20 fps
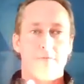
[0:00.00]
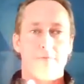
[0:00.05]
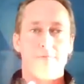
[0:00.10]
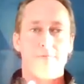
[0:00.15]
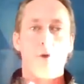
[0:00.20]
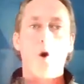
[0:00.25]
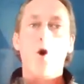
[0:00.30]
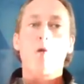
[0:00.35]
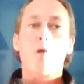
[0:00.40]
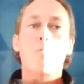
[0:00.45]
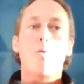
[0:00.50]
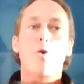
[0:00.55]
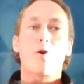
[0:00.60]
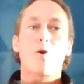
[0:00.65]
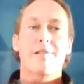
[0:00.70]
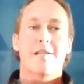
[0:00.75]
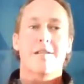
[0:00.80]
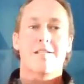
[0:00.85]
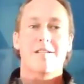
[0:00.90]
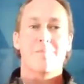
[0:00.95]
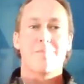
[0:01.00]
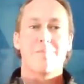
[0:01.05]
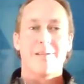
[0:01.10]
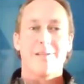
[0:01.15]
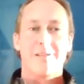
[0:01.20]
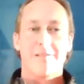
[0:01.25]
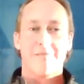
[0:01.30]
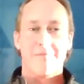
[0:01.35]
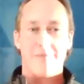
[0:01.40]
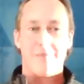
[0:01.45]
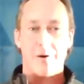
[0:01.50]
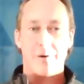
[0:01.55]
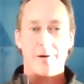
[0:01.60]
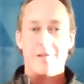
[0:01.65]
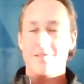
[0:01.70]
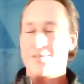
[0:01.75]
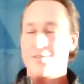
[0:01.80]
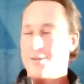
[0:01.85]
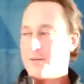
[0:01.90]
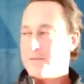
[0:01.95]
far more disciplined and
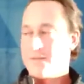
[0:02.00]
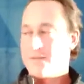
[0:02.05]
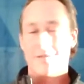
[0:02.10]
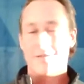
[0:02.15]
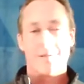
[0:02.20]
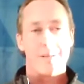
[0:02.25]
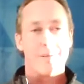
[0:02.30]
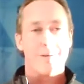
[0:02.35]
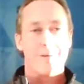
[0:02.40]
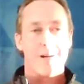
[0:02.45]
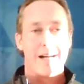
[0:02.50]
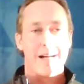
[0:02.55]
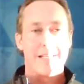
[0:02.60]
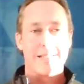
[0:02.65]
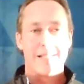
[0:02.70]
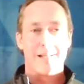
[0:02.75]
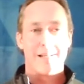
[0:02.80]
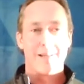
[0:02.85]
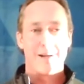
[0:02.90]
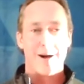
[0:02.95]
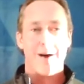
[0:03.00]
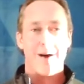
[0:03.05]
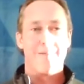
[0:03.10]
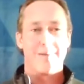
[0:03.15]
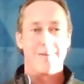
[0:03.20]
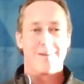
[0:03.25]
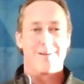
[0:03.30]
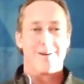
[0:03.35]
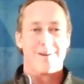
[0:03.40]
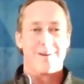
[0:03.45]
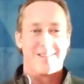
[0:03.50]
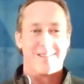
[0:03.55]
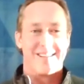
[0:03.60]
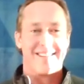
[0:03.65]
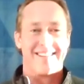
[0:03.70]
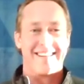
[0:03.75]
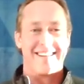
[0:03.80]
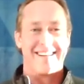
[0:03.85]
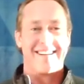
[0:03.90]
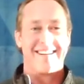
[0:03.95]
focused, no offense to the other guys, than the
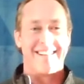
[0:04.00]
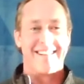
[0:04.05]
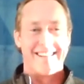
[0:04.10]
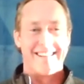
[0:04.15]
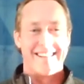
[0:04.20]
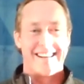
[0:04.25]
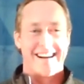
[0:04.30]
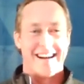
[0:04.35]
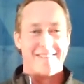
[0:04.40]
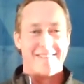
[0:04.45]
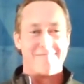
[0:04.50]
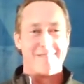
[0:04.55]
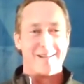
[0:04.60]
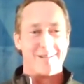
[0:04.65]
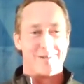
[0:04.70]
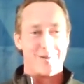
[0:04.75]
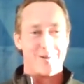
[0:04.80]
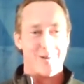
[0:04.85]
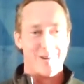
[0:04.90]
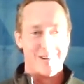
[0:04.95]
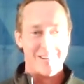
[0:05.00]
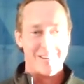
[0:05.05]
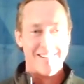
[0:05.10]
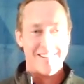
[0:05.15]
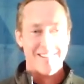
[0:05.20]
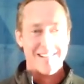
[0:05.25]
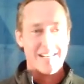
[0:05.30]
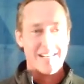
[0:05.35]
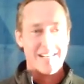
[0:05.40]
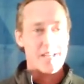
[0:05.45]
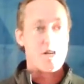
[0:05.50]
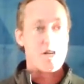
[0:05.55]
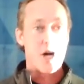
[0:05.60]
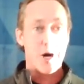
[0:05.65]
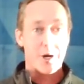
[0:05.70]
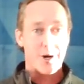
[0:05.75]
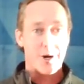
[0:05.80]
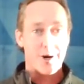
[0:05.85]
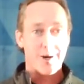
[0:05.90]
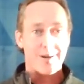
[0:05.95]
officers that I mentored.
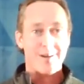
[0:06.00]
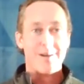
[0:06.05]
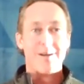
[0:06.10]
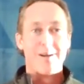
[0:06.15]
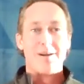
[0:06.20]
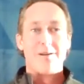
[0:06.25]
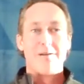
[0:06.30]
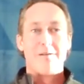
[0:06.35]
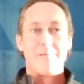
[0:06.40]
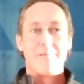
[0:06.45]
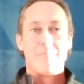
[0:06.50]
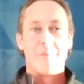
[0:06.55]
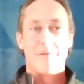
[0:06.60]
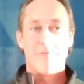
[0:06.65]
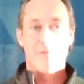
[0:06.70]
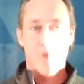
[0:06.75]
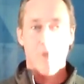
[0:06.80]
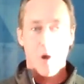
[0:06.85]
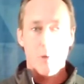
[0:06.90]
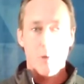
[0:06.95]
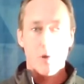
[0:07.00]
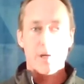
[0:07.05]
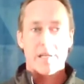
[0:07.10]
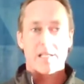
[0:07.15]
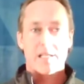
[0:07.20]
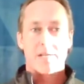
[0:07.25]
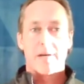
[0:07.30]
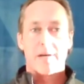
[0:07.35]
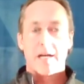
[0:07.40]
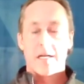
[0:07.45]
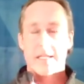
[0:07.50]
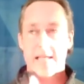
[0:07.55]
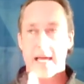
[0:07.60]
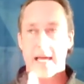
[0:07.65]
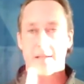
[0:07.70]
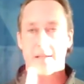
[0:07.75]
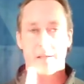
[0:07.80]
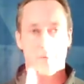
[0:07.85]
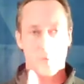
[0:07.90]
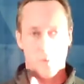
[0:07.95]
Younger, but far more disciplined.
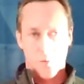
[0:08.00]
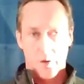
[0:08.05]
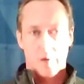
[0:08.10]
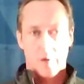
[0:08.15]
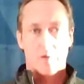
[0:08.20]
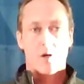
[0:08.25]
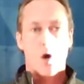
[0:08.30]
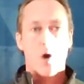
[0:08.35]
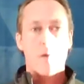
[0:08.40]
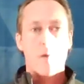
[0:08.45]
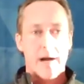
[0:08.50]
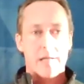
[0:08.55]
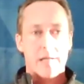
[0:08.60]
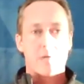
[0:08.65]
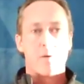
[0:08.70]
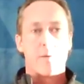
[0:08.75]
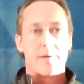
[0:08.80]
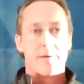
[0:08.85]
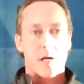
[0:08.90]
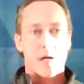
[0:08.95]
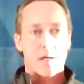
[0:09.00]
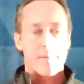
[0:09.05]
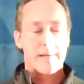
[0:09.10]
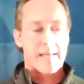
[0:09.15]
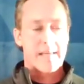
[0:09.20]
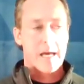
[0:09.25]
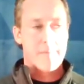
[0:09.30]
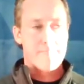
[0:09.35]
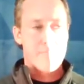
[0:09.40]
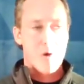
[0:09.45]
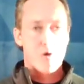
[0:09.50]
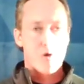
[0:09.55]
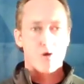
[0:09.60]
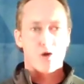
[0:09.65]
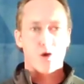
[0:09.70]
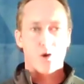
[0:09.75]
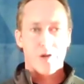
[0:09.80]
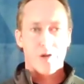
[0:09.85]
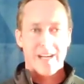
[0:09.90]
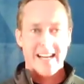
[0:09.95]
That going back to what we talked about, that
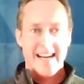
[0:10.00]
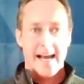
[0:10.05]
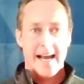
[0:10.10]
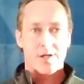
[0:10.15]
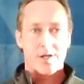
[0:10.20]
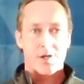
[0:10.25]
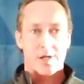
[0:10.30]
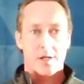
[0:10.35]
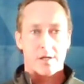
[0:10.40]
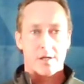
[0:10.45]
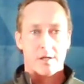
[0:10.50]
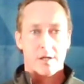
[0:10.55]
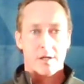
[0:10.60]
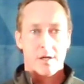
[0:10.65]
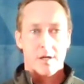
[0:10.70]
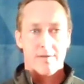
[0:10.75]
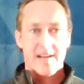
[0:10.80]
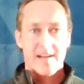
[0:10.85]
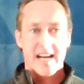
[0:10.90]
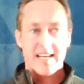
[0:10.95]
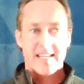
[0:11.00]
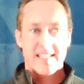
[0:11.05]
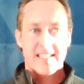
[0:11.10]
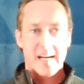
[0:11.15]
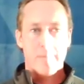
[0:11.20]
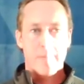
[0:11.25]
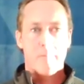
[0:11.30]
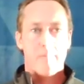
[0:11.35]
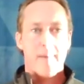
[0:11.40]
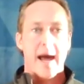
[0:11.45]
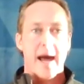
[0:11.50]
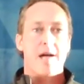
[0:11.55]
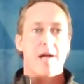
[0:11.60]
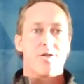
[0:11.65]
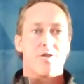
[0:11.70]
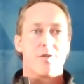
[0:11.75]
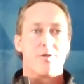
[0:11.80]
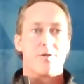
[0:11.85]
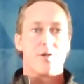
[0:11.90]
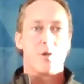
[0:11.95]
emotional connection, that deep
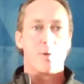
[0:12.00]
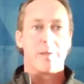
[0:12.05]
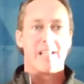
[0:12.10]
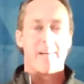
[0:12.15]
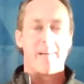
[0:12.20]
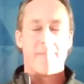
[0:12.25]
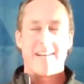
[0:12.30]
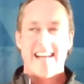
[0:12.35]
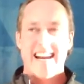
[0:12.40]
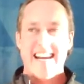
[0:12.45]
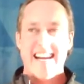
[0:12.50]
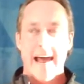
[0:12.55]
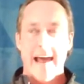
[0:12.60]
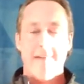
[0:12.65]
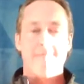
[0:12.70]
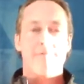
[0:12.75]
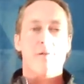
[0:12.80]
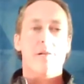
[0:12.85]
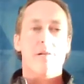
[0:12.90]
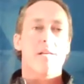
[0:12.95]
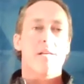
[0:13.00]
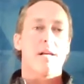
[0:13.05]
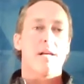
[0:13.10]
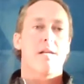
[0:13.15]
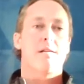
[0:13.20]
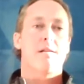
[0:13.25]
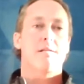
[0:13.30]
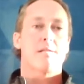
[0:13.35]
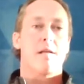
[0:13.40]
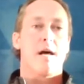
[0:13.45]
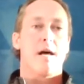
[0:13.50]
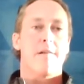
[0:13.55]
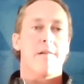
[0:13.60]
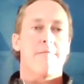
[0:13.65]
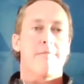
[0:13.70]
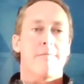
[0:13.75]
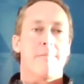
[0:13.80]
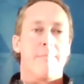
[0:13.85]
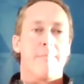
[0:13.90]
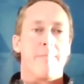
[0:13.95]
passion to eliminate everything in his life
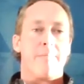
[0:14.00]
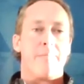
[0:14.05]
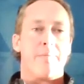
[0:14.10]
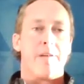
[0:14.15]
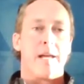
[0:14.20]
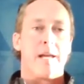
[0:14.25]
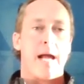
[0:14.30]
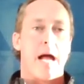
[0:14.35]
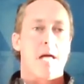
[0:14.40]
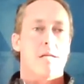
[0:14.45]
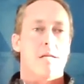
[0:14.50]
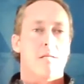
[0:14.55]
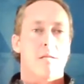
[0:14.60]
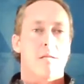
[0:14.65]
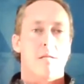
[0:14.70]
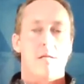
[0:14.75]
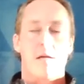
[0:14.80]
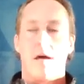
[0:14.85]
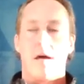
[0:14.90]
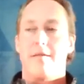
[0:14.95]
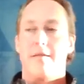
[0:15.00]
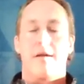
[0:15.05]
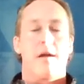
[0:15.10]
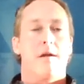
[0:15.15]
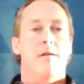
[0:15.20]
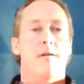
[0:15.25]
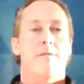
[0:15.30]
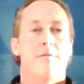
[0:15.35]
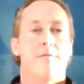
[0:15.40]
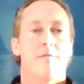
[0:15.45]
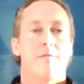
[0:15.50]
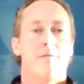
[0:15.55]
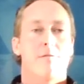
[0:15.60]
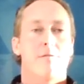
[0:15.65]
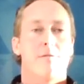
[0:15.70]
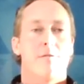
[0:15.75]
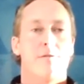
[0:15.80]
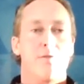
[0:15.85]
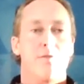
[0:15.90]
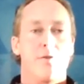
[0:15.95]
that has nothing
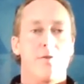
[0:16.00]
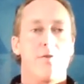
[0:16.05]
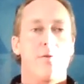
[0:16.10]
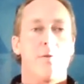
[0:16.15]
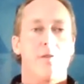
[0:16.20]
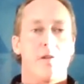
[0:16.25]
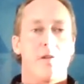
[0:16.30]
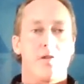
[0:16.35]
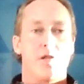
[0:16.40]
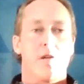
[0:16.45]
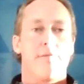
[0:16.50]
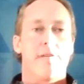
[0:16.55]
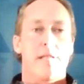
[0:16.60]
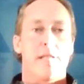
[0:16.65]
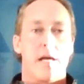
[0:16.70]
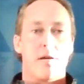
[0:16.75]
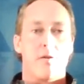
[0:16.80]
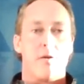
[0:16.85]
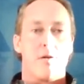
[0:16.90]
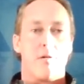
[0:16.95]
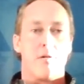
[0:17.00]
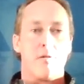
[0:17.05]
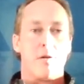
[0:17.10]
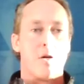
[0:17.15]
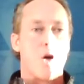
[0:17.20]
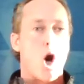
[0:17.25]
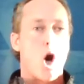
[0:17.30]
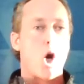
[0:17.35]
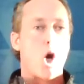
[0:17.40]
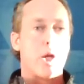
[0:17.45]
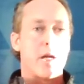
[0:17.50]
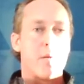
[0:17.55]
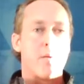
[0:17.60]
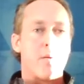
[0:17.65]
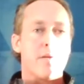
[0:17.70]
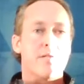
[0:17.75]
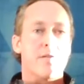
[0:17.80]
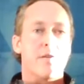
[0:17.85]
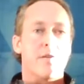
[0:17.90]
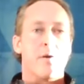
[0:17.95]
to do with achieving that goal. All he
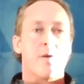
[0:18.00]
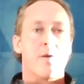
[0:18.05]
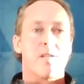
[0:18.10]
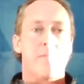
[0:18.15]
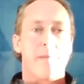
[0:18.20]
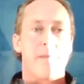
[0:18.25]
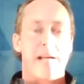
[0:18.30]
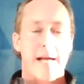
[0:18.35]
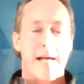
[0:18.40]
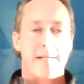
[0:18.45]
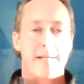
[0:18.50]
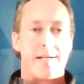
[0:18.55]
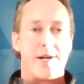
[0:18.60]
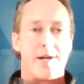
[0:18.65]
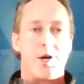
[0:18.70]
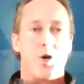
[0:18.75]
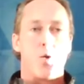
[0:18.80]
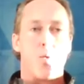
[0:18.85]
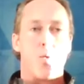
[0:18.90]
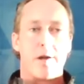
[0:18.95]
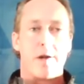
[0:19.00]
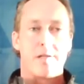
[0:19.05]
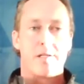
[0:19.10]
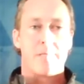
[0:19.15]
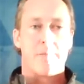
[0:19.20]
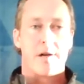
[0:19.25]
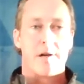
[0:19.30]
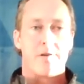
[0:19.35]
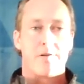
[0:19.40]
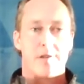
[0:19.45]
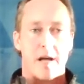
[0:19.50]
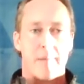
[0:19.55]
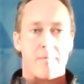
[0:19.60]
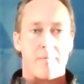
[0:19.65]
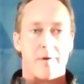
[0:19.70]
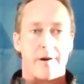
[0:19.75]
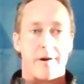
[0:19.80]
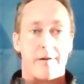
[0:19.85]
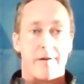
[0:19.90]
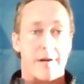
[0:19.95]
wants to do is be a tier 1 special
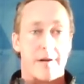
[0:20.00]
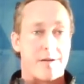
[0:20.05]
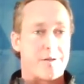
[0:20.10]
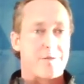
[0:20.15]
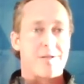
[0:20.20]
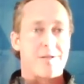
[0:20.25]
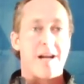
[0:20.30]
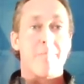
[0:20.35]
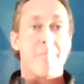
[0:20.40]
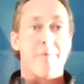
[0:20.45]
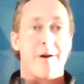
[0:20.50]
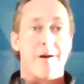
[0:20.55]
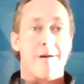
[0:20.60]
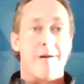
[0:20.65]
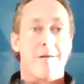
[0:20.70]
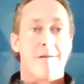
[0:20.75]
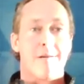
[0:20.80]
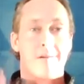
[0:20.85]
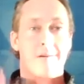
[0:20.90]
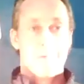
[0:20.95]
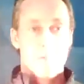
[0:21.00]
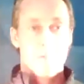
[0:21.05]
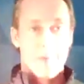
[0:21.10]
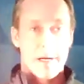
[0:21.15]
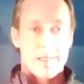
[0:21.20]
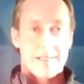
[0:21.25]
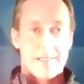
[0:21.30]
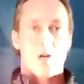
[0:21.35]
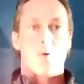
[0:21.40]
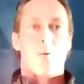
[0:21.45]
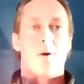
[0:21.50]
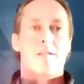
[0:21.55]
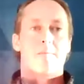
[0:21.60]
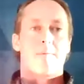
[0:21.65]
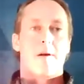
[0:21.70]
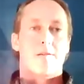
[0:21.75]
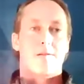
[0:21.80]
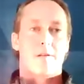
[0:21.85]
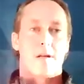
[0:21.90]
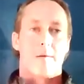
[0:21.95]
operator, not just an operator, but a tier 1
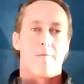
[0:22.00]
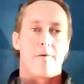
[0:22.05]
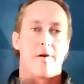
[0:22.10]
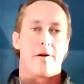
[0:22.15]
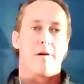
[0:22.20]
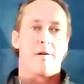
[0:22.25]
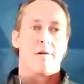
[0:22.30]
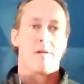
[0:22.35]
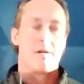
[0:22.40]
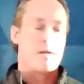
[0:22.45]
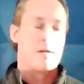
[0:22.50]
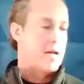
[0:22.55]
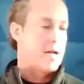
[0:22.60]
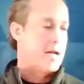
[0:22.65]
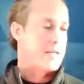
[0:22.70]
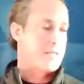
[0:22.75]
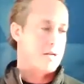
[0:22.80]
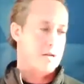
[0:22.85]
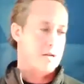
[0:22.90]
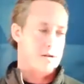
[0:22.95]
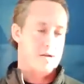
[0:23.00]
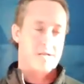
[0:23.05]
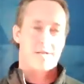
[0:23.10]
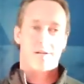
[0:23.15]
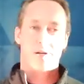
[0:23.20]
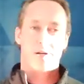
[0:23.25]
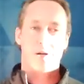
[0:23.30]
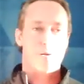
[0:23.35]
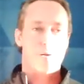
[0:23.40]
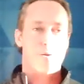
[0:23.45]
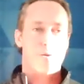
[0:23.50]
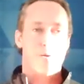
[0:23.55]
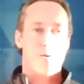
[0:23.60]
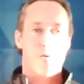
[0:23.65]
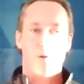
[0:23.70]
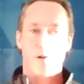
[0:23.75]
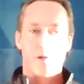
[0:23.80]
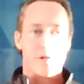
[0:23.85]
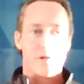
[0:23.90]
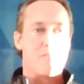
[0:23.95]
special operator. He's a good
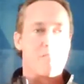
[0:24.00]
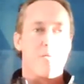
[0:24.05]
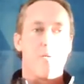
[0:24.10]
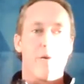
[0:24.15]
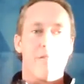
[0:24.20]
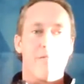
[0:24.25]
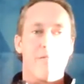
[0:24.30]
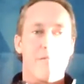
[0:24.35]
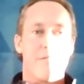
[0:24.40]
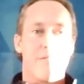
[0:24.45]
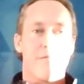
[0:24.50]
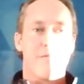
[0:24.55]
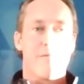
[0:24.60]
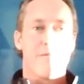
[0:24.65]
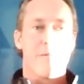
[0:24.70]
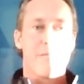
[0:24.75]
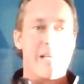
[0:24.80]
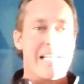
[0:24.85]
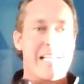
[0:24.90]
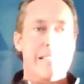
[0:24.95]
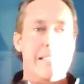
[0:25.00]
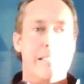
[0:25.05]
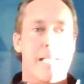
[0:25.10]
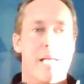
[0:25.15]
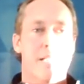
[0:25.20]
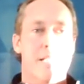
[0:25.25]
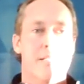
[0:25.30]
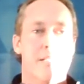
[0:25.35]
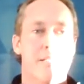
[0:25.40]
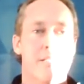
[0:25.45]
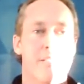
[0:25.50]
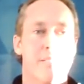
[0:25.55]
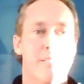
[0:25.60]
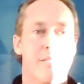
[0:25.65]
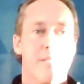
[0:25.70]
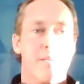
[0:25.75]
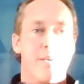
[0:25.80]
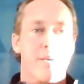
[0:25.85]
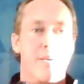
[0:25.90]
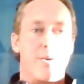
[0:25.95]
Christian boy from East Texas
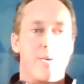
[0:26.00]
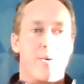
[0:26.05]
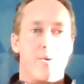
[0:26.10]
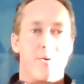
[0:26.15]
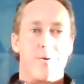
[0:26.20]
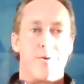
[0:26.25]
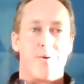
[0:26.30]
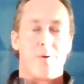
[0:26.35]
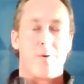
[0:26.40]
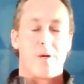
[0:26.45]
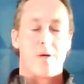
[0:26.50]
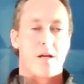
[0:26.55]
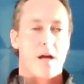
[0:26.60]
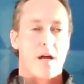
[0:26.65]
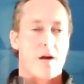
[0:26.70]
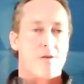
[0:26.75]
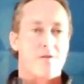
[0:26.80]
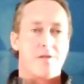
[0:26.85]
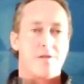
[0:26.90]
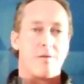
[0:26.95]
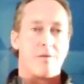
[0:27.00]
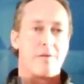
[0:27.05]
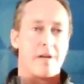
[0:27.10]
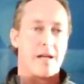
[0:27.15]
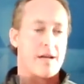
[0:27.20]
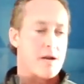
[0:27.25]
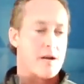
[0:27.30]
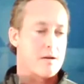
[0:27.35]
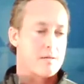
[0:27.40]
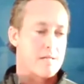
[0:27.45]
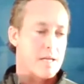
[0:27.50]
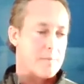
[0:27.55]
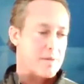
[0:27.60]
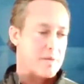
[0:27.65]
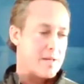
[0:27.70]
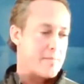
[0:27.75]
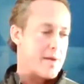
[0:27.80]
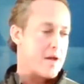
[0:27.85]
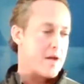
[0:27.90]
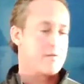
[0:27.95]
who cares deeply
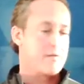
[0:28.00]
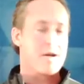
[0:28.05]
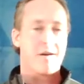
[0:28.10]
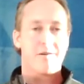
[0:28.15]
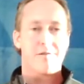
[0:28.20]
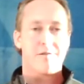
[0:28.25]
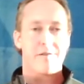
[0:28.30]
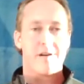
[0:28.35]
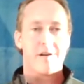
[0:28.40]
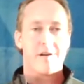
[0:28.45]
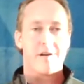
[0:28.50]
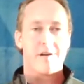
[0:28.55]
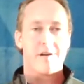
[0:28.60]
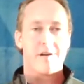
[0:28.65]
about country,